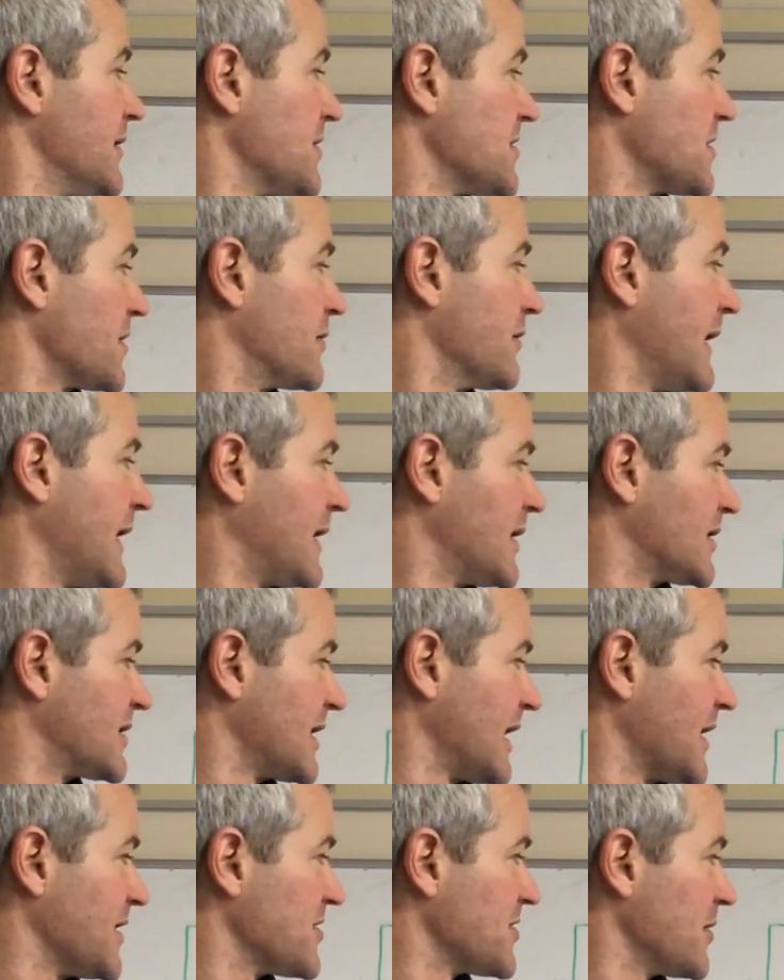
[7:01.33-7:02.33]
there's a greater
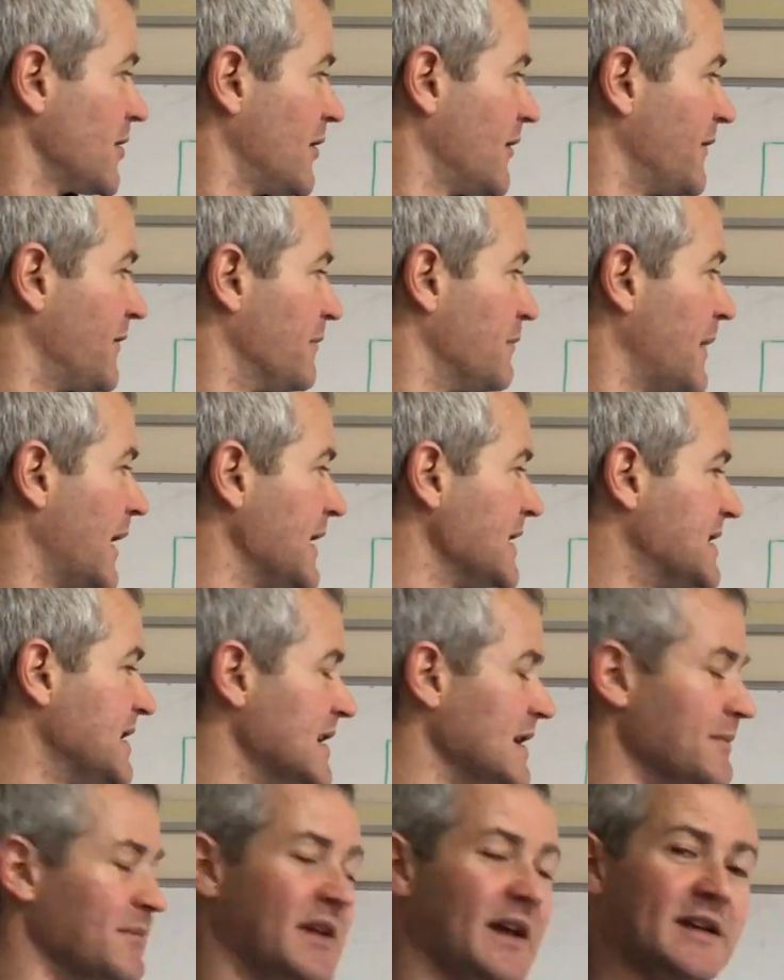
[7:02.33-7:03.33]
chance of my
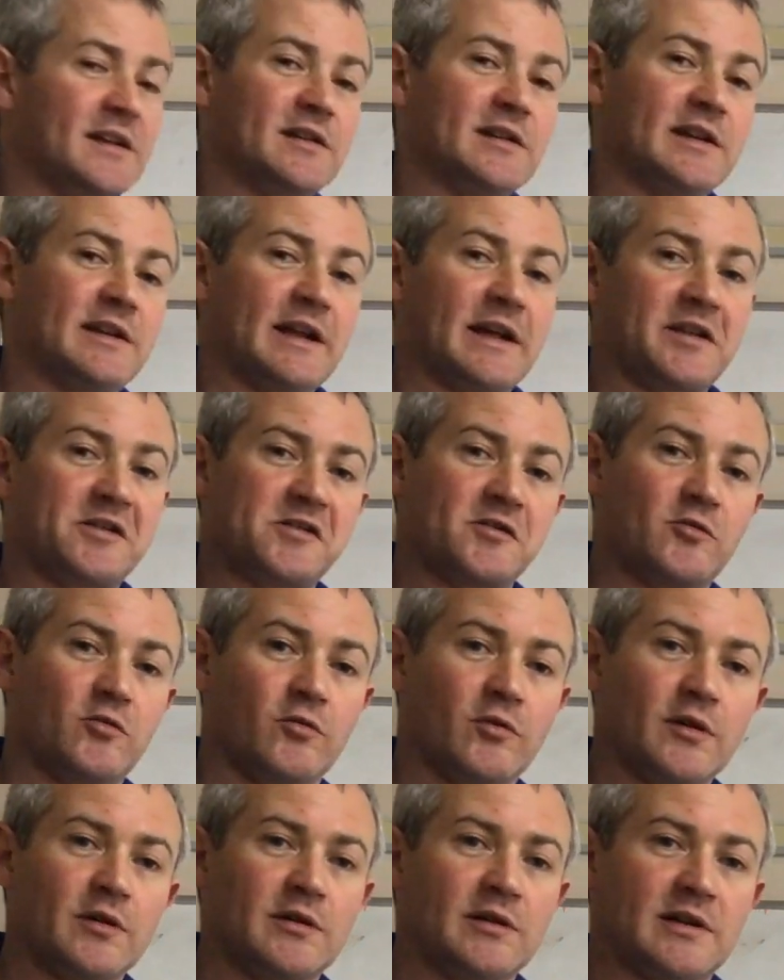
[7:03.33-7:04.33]
team getting the next
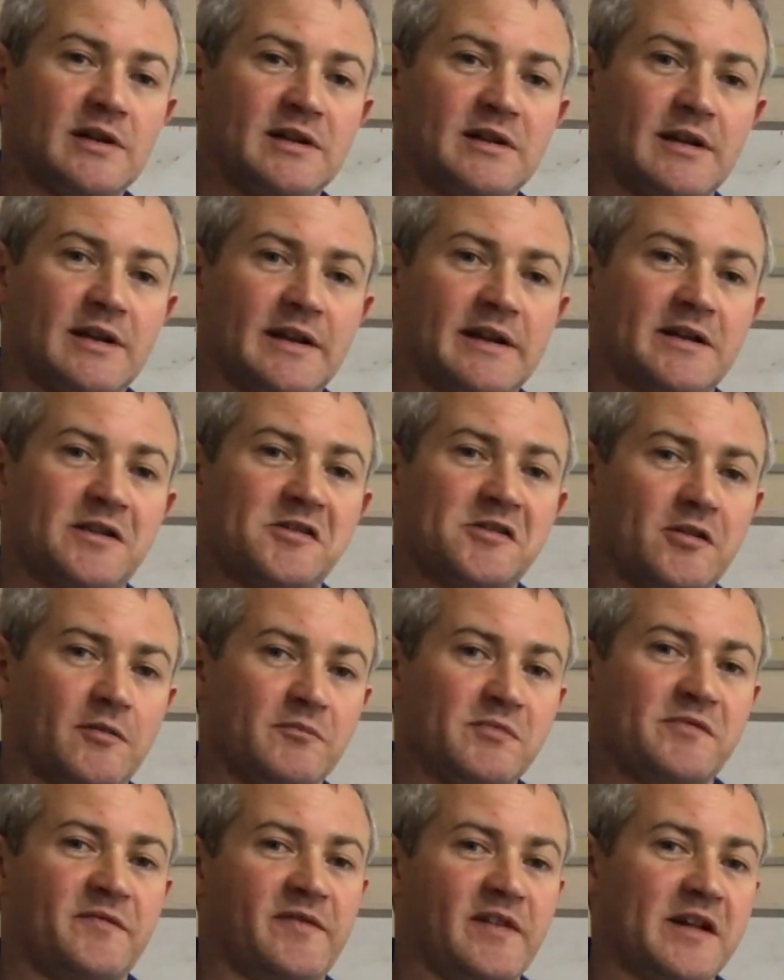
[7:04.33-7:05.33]
score in some
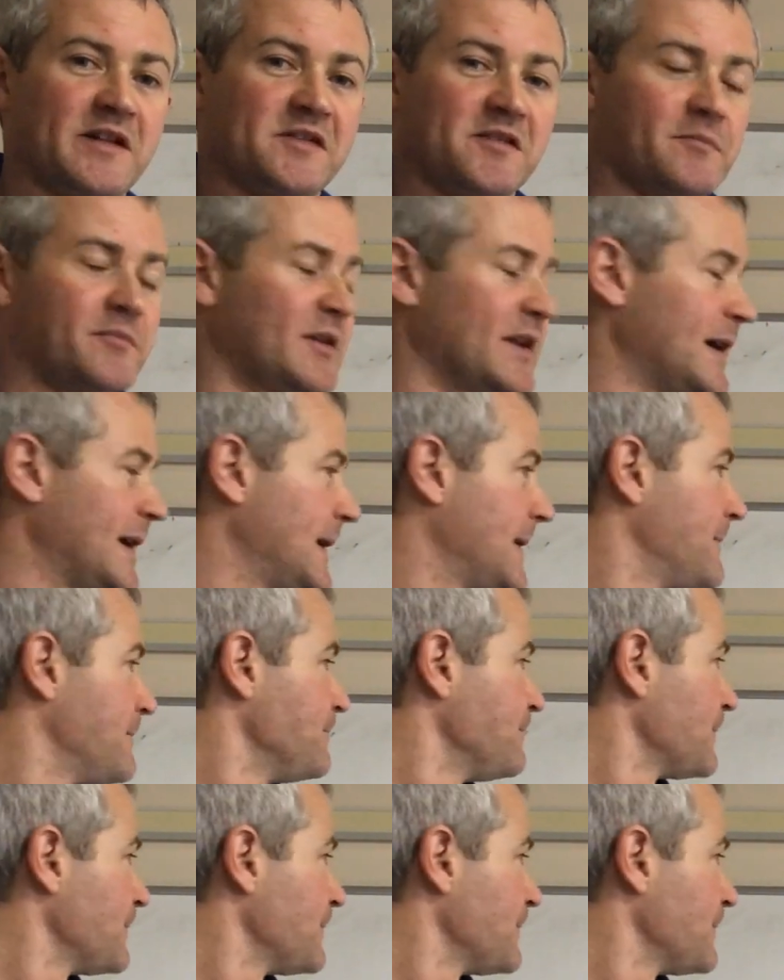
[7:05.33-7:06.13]
phase of play.